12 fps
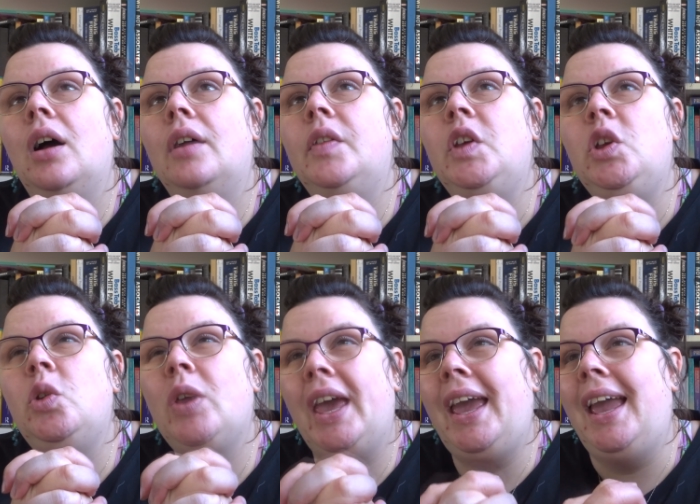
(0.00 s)
the
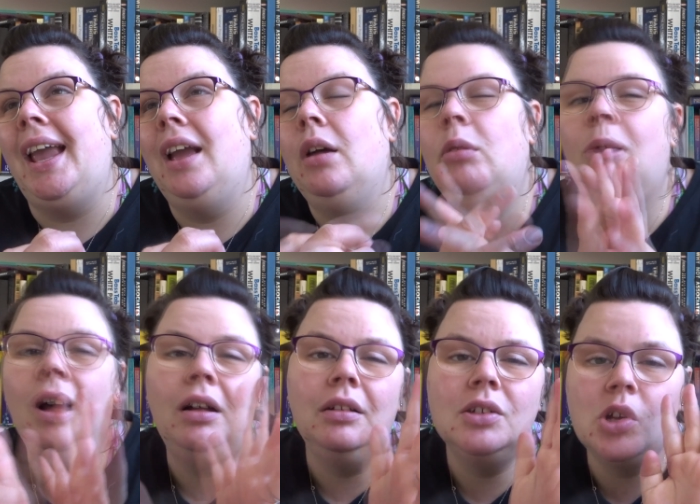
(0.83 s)
UK,
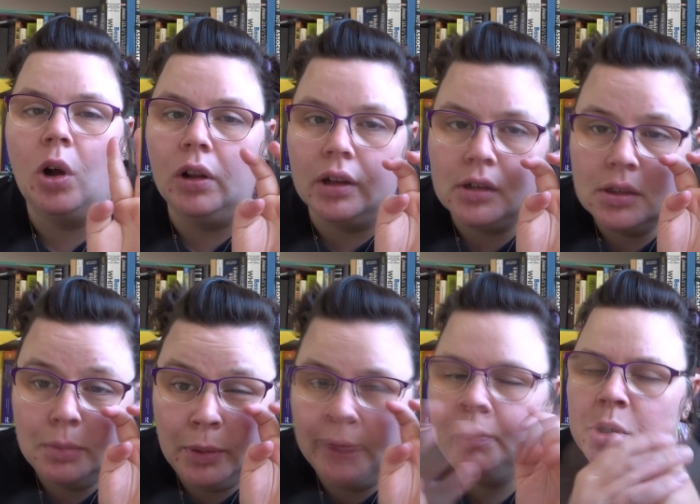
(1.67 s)
well, Scotland,
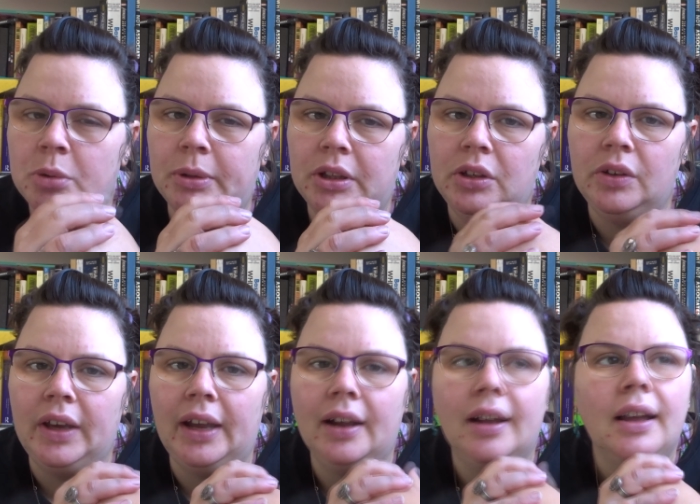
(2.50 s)
I'm not sure about the
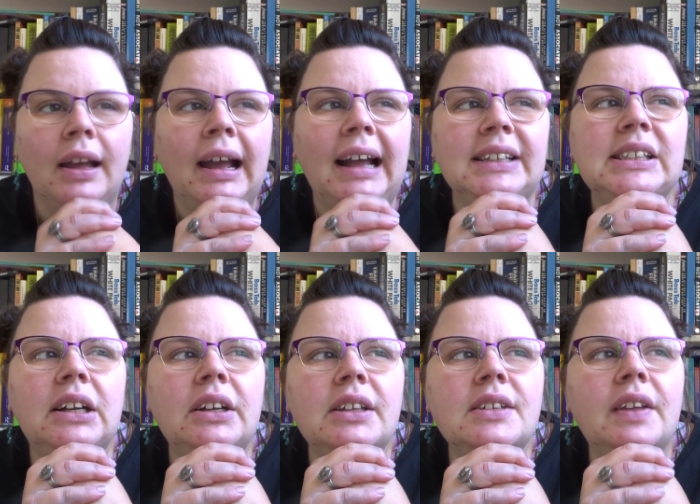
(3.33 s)
UK, has
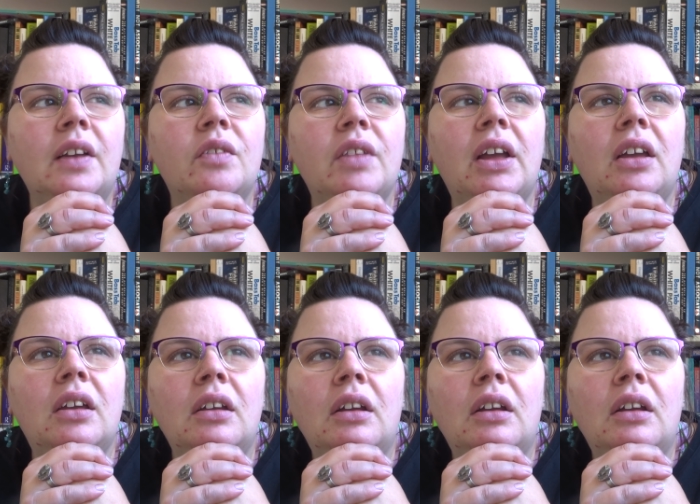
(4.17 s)
started this thing of like